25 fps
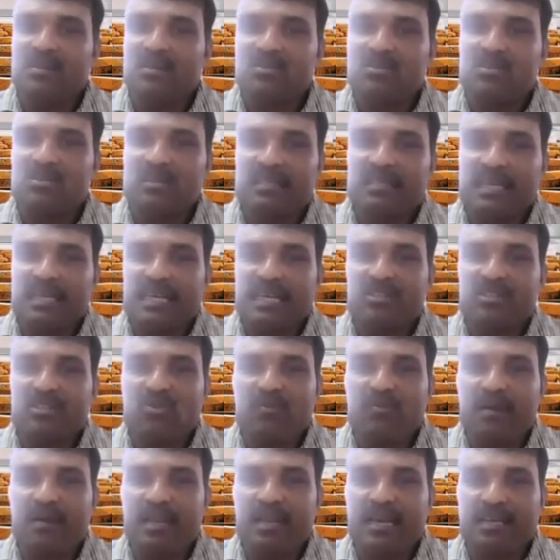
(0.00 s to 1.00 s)
So this x
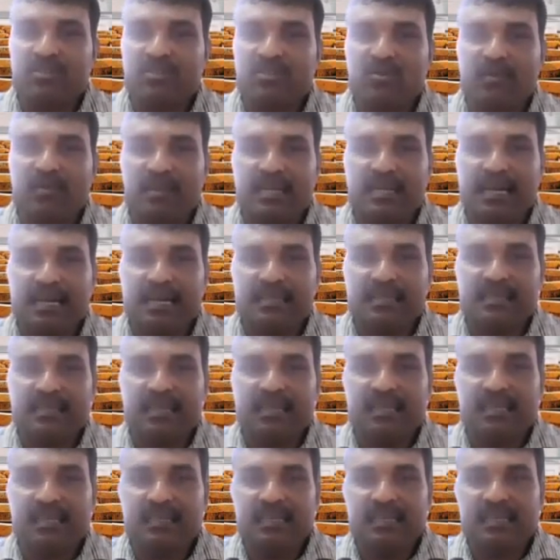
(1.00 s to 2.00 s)
cube and x will cancel.
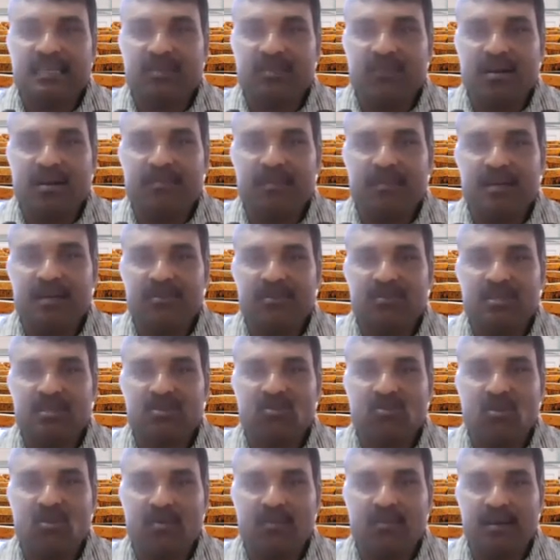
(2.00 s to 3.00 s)
There is a 1 by 2 is
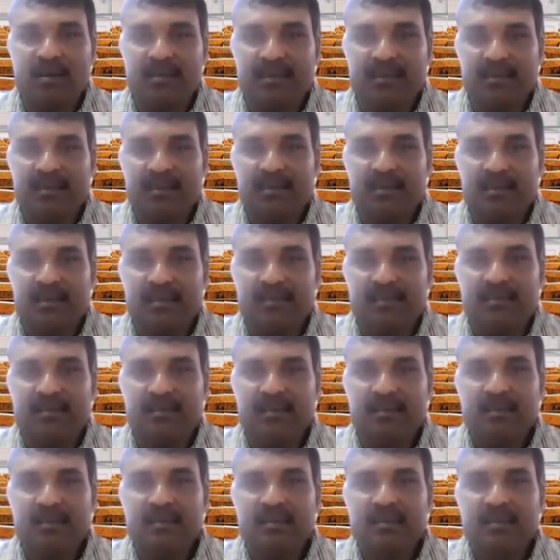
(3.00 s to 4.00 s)
common here.
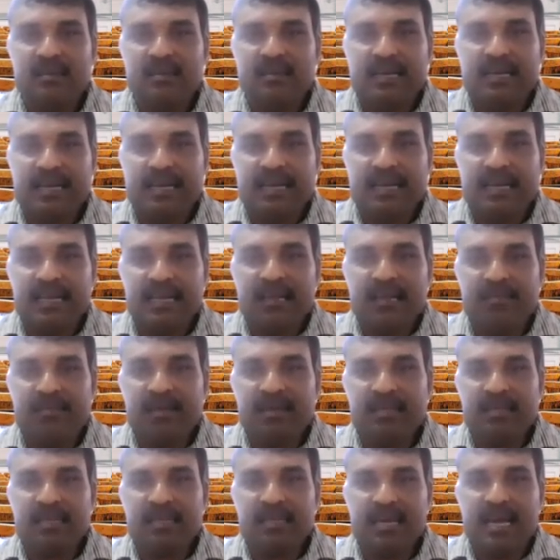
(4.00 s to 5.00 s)
Again,
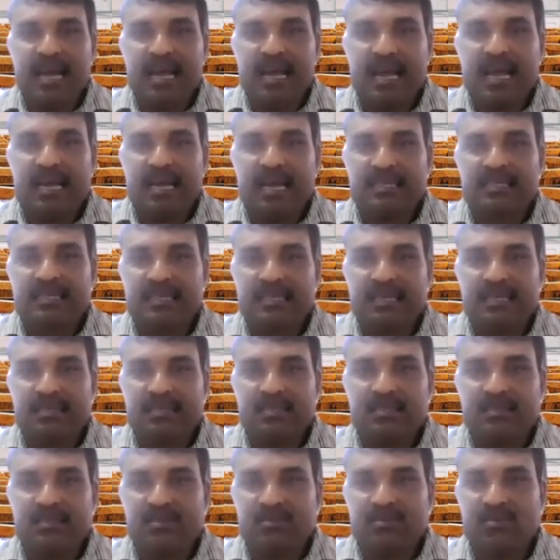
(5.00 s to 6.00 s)
limit x tends
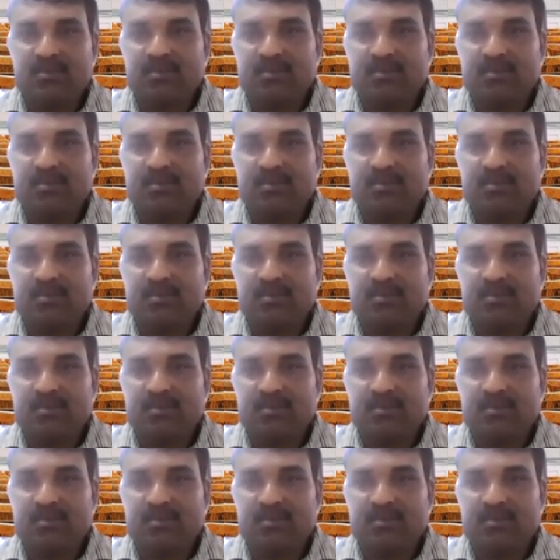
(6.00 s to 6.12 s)
to 0.